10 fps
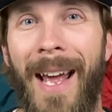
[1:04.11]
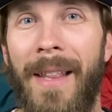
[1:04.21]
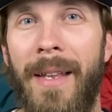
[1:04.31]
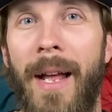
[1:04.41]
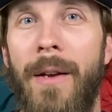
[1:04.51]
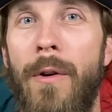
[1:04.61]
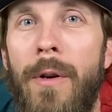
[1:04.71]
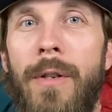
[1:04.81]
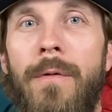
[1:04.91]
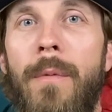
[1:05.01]
and that I
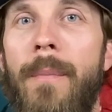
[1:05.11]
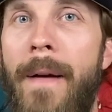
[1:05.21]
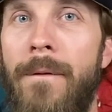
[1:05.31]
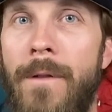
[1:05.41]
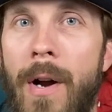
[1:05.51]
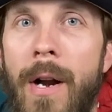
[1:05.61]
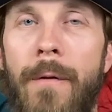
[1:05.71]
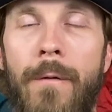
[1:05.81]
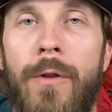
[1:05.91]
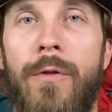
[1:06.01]
noticed from my very
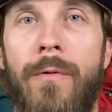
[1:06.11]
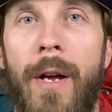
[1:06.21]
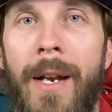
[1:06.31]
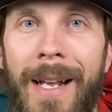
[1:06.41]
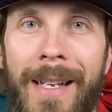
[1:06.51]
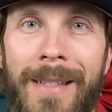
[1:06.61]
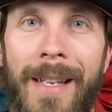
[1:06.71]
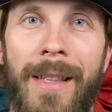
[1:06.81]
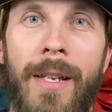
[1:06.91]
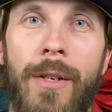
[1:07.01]
first run is
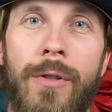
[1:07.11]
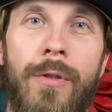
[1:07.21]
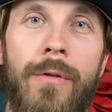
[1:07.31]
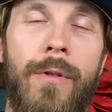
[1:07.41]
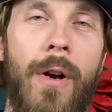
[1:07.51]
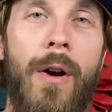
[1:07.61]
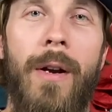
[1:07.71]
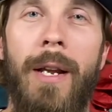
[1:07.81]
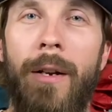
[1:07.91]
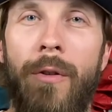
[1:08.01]
that these shoes are
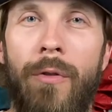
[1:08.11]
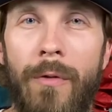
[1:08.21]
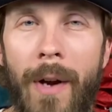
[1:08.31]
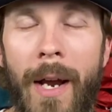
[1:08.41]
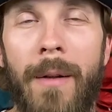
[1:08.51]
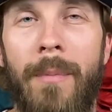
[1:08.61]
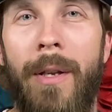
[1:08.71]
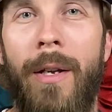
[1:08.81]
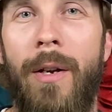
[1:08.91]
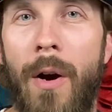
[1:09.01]

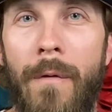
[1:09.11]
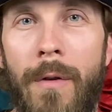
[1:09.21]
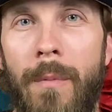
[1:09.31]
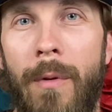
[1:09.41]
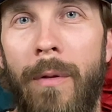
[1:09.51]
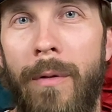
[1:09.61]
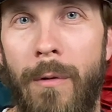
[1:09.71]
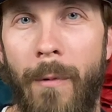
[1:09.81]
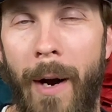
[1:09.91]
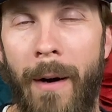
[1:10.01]
incredibly comfortable
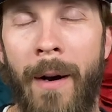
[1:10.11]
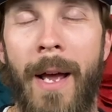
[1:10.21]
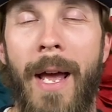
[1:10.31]
to wear.